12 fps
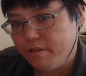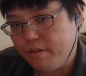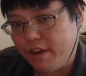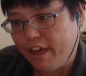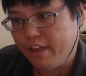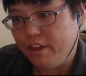
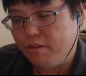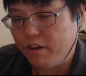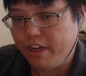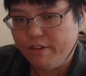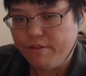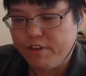and you know
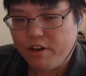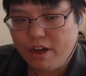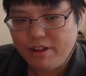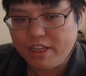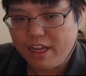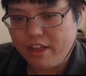what? Even if you don't
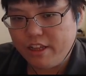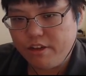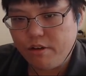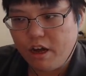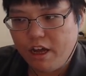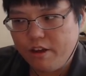have the talent,
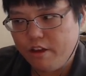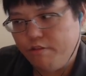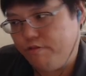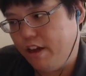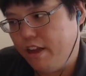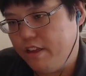you'll
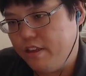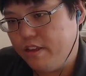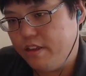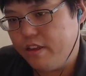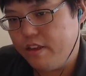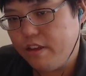find
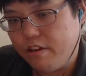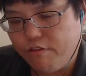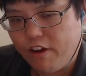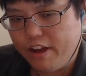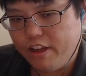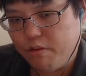
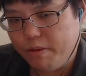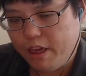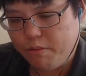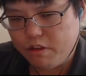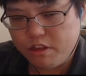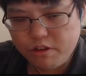you'll be
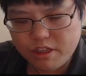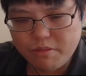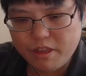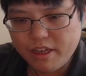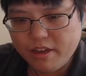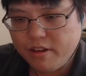able to do
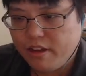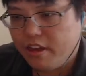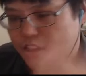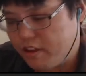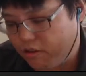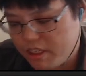something.
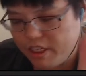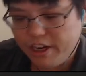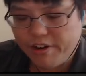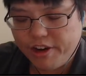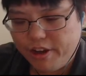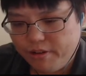Third
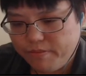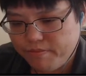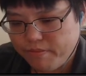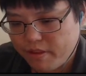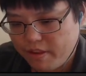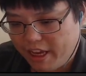scenario,
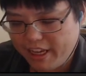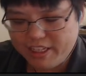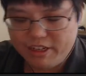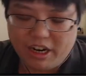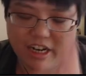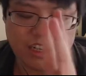I guess
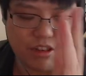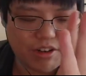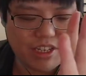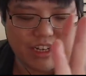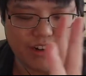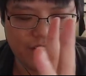there are actually three
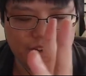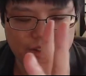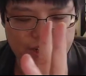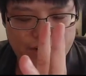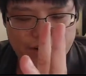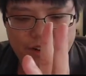scenarios
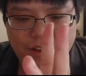here.